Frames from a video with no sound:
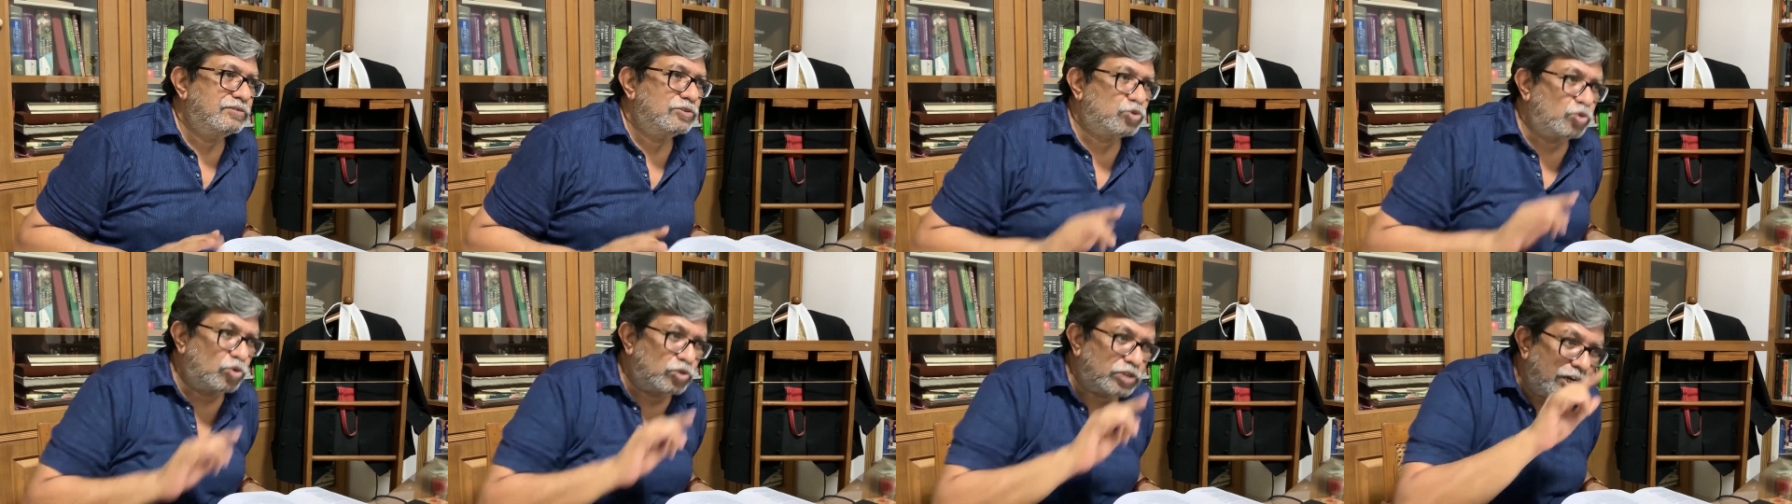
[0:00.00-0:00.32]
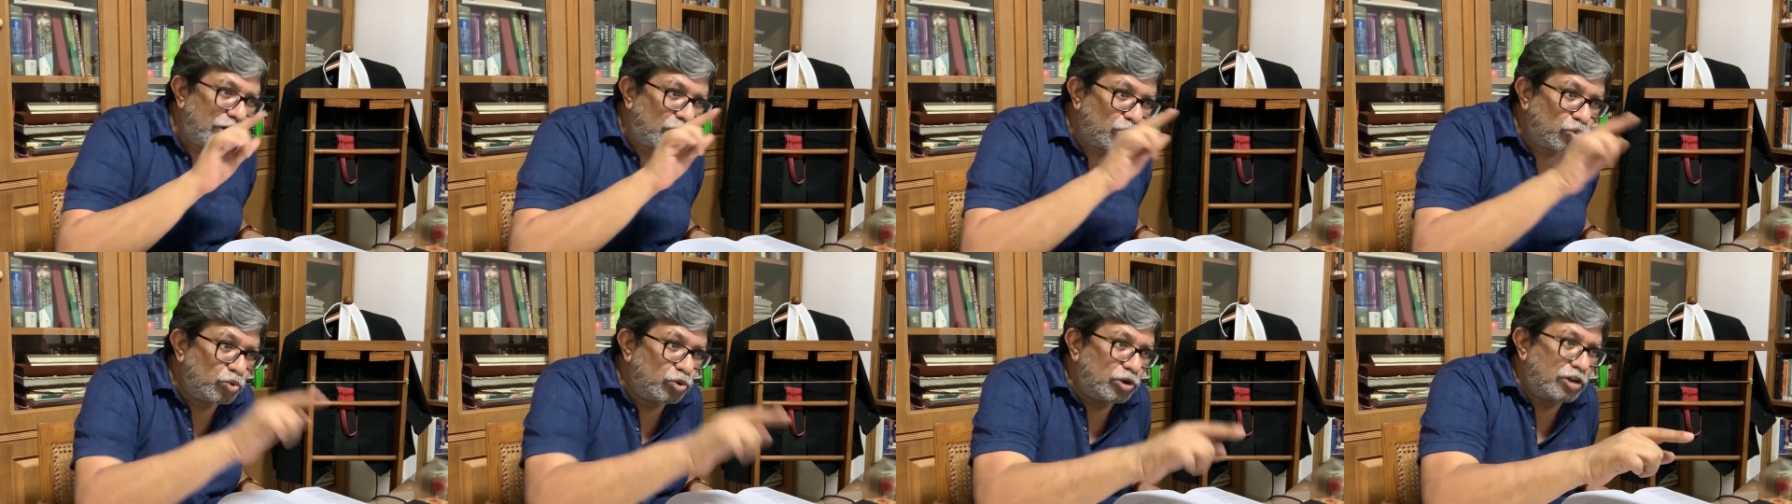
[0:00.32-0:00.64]
So
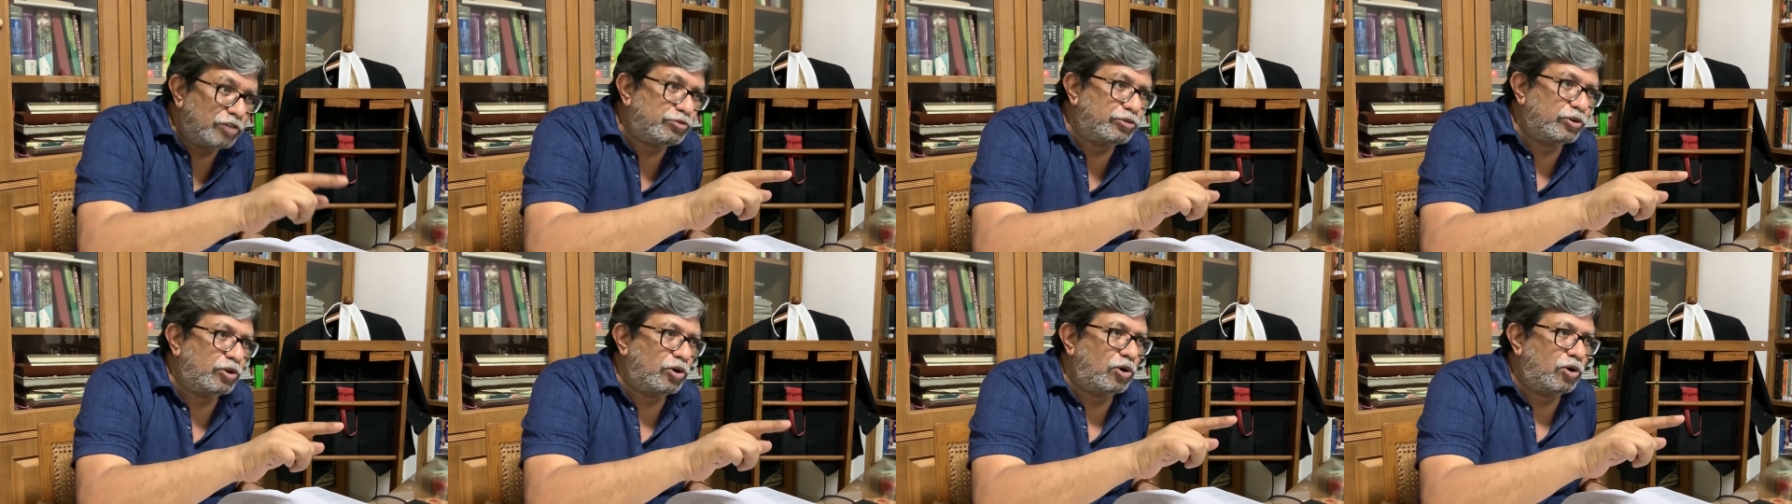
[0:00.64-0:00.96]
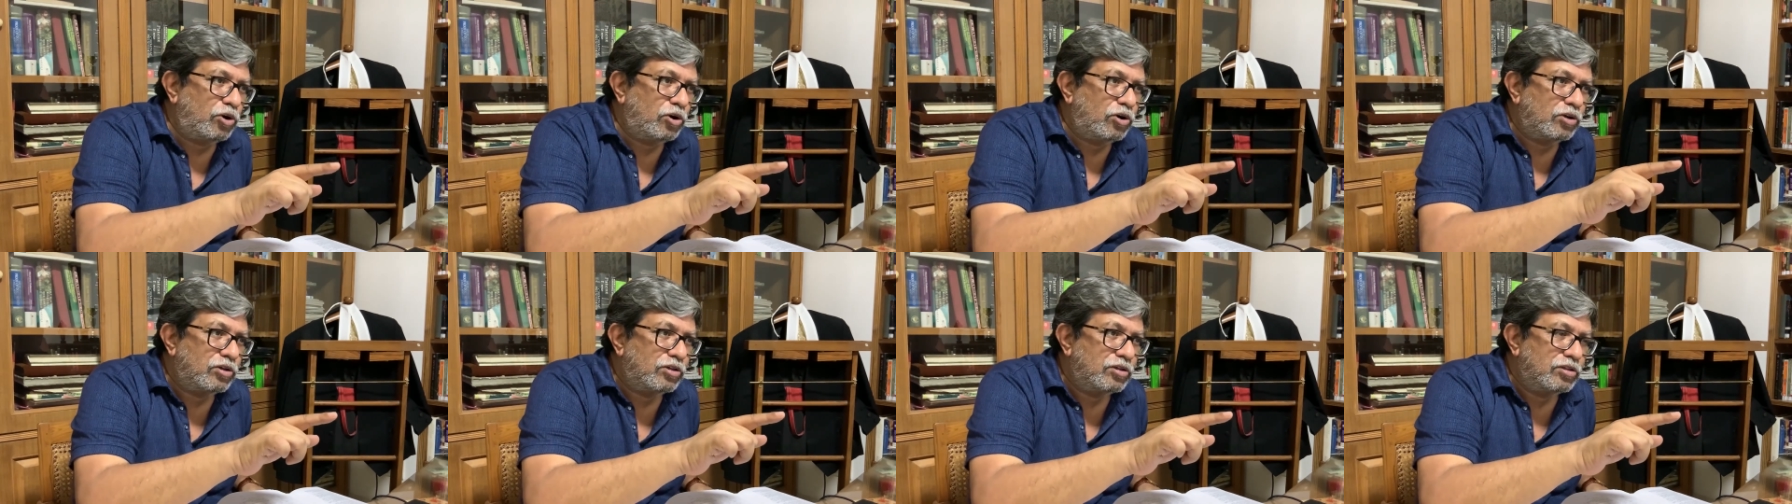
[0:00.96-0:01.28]
that rule of
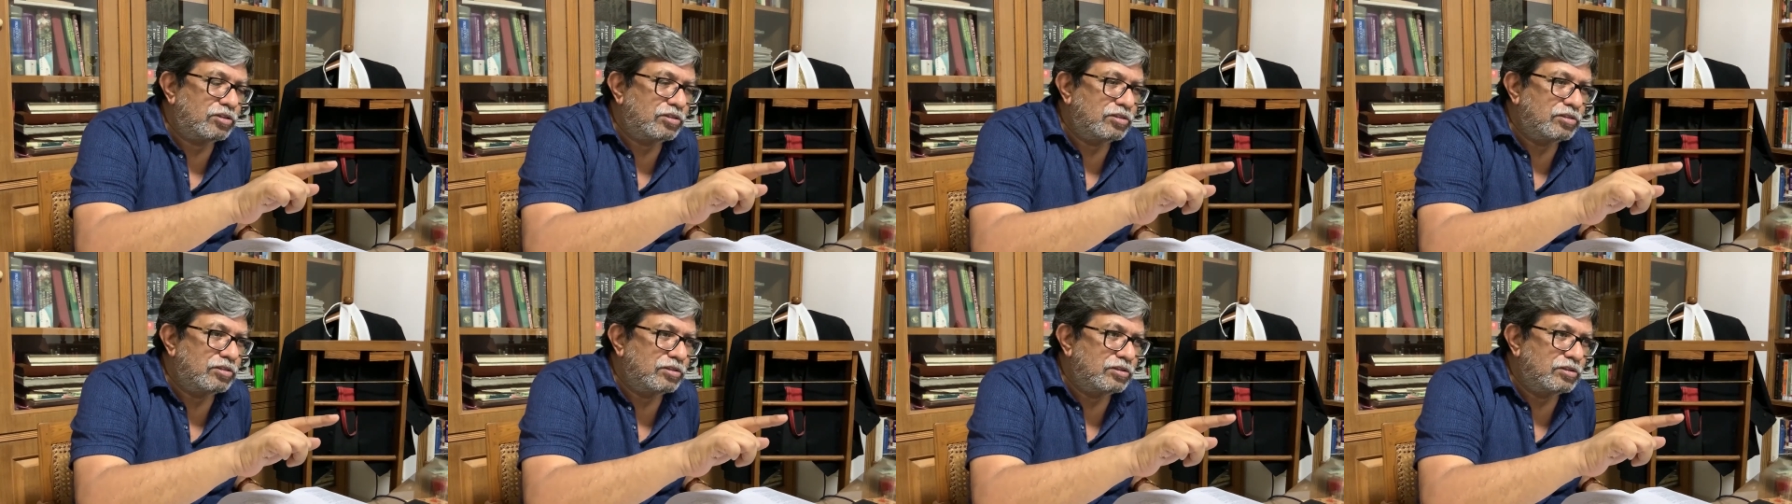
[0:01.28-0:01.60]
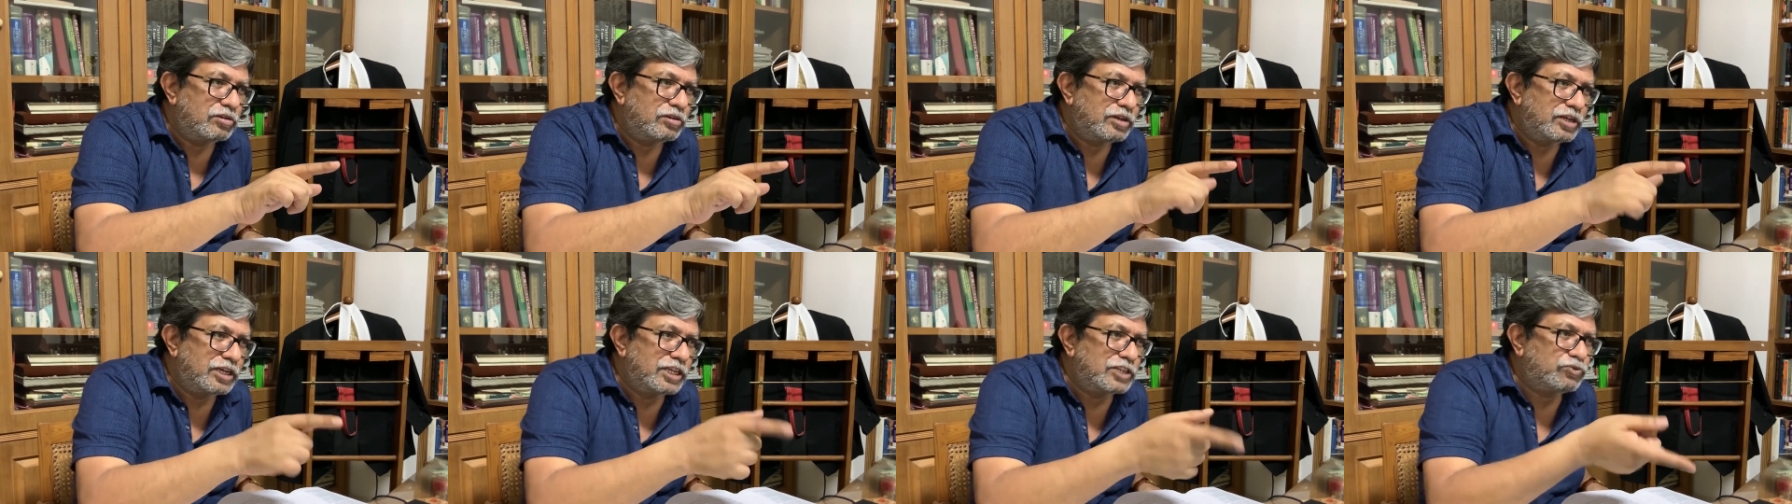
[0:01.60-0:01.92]
law
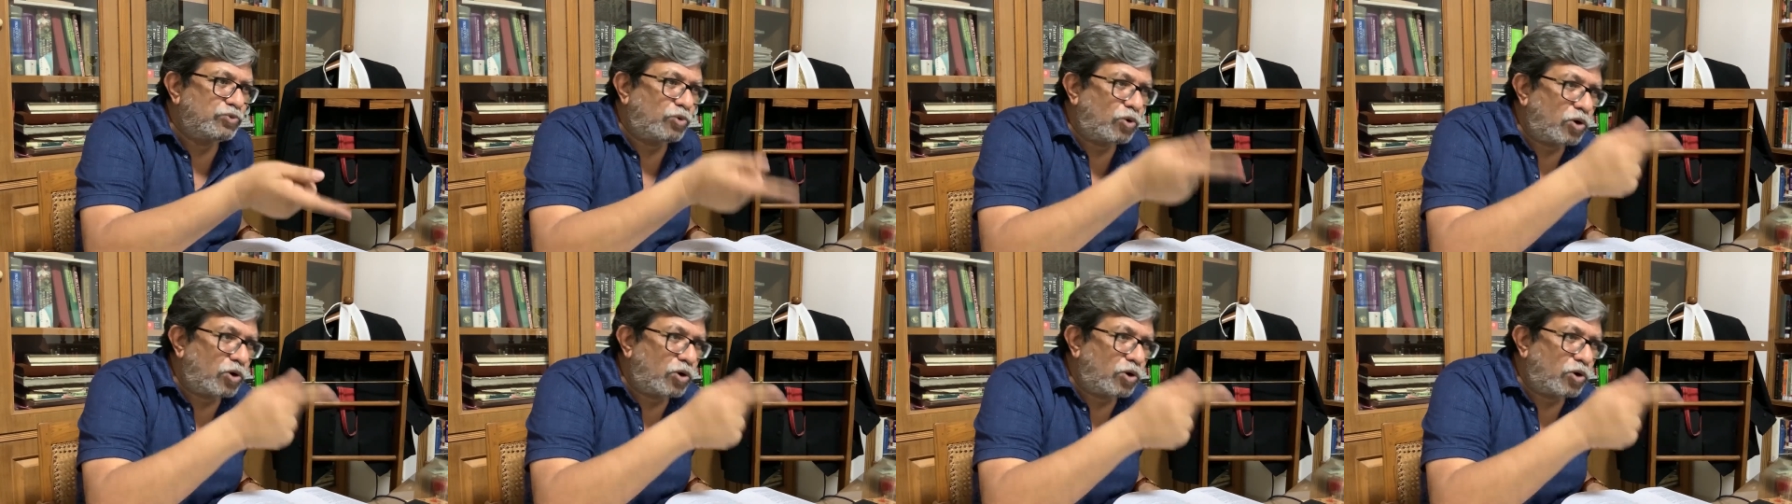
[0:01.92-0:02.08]
is